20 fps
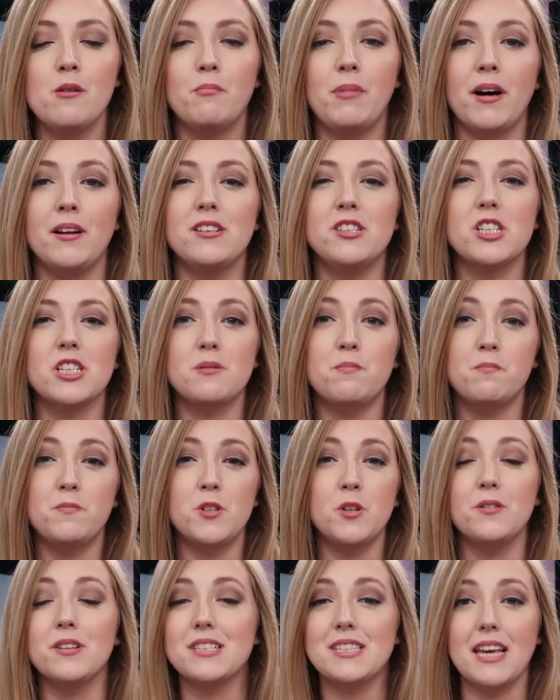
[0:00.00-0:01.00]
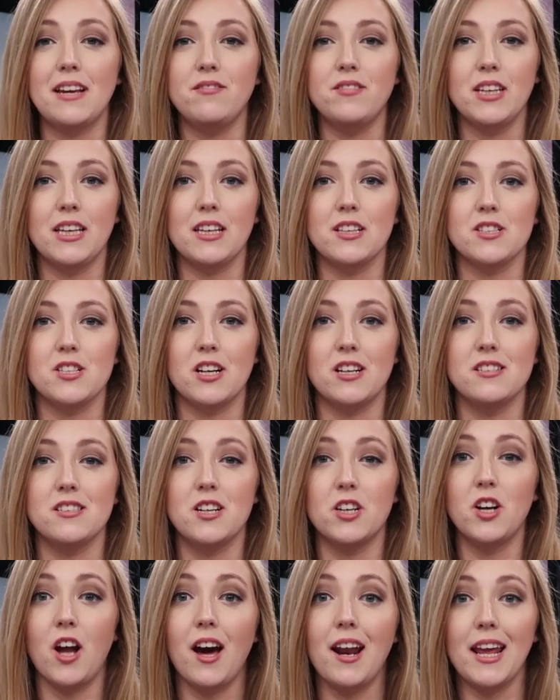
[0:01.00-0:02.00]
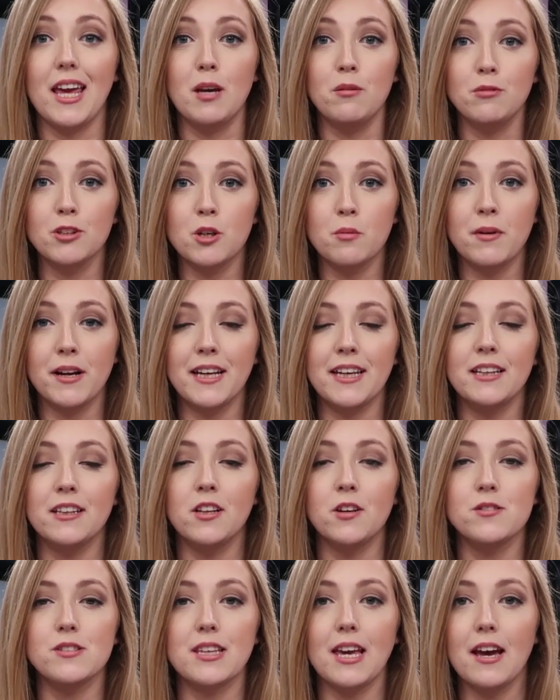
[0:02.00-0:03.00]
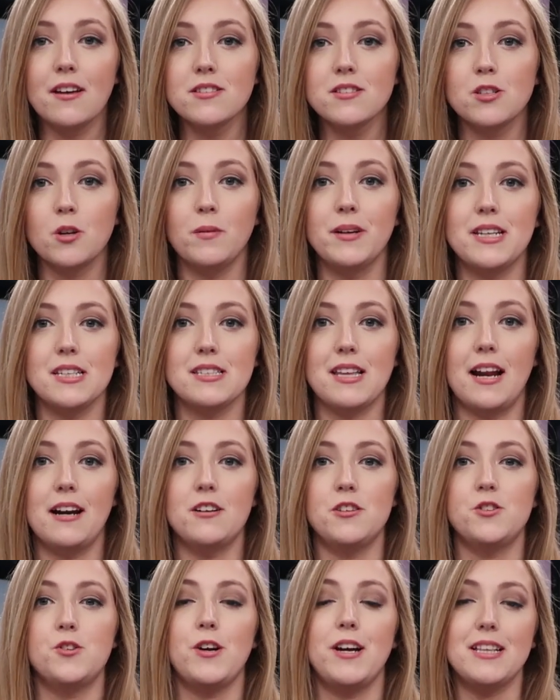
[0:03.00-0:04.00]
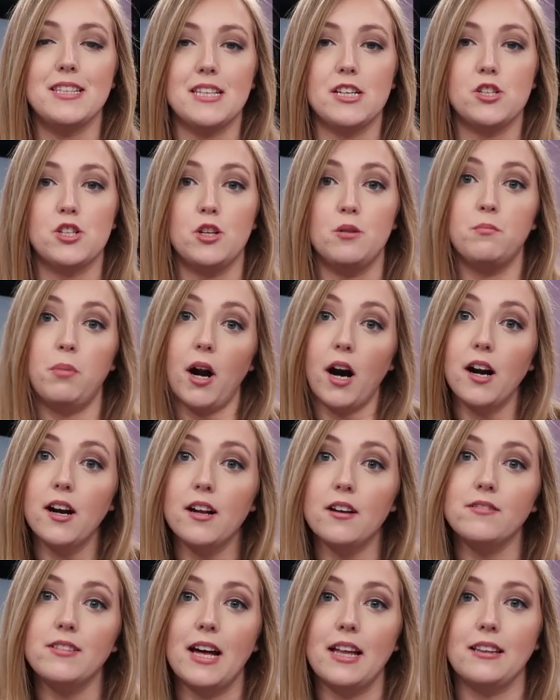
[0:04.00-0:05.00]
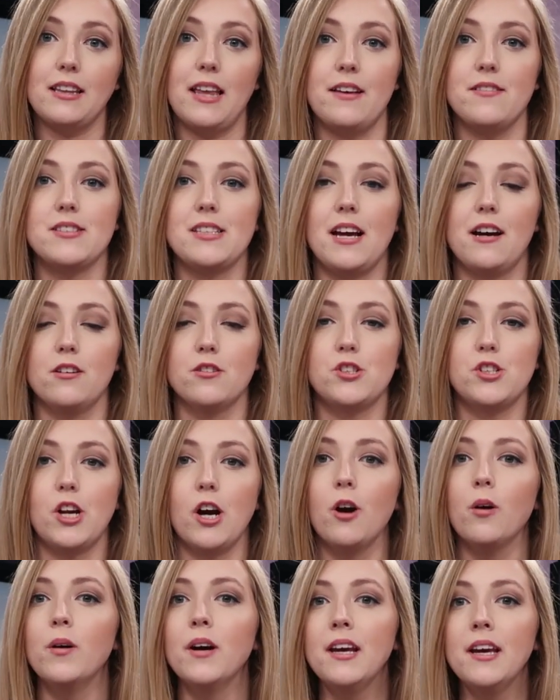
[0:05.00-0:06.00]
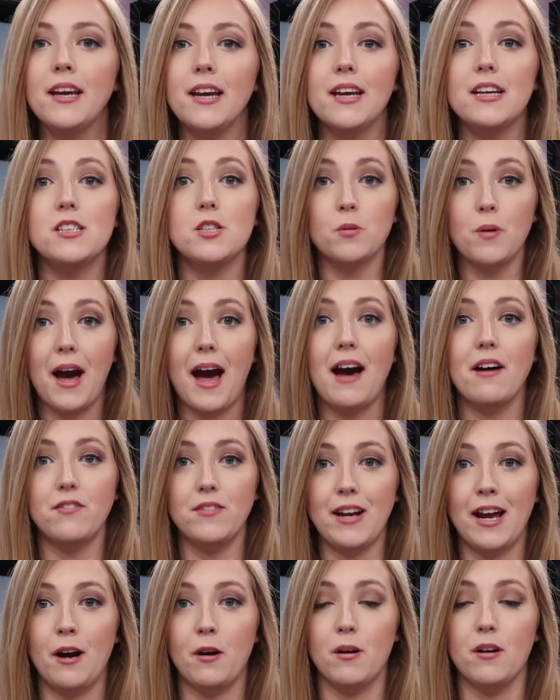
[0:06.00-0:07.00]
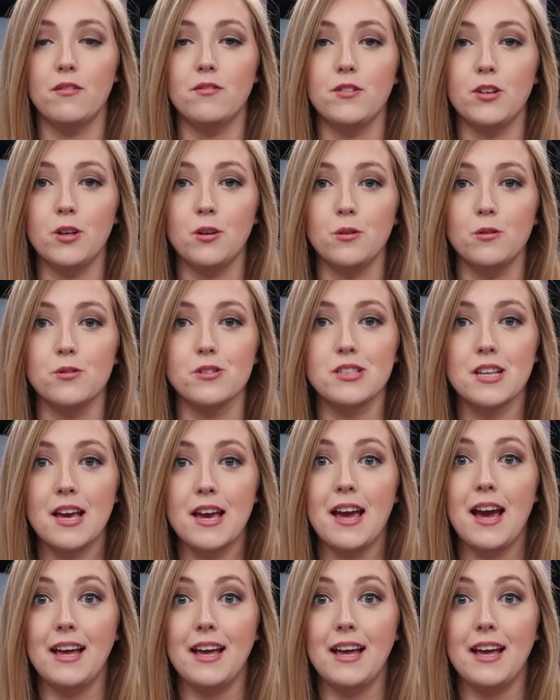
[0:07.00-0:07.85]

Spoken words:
but just due to safety concerns, they're not able to bring in those guests, so we decided to transition part of that lifestyle show into half an hour of news,